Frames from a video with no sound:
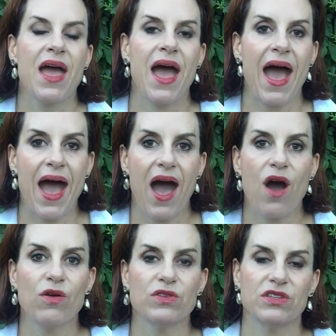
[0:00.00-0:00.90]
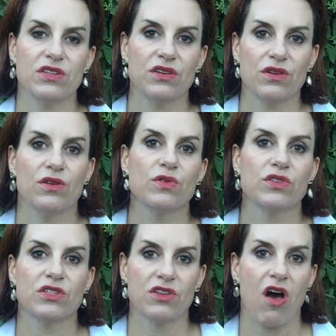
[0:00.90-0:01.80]
how to
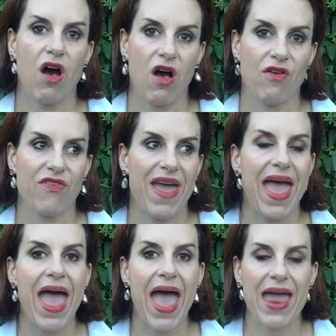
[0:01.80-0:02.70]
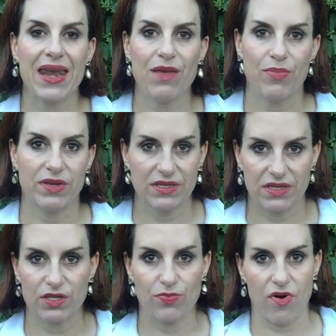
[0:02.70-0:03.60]
solve any
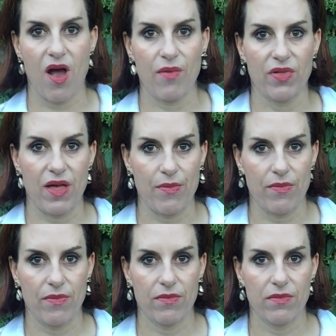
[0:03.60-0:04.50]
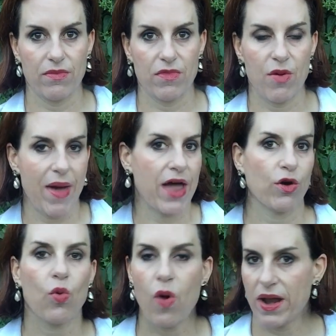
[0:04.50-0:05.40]
business problem, no
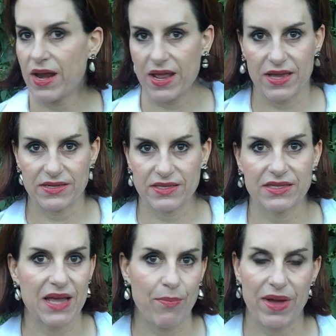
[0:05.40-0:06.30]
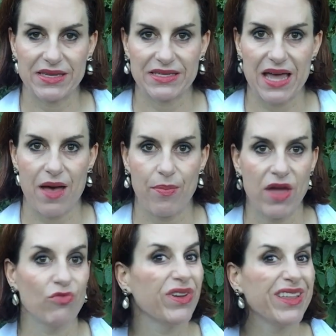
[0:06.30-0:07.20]
matter what it is, step by step,
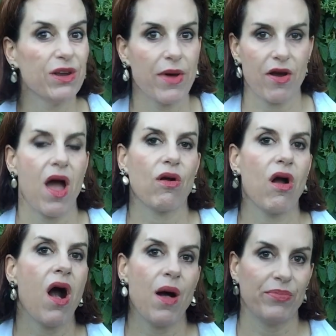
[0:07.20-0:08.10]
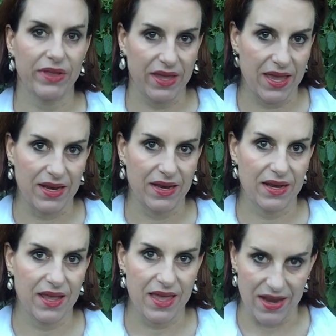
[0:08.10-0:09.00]
and really no matter how complicated
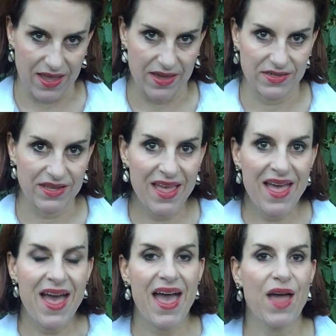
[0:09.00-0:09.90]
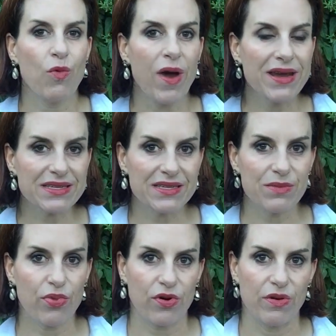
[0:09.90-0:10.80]
it is. And why is this
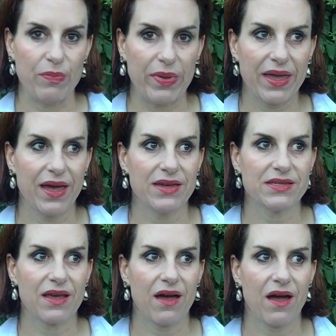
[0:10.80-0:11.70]
important? Because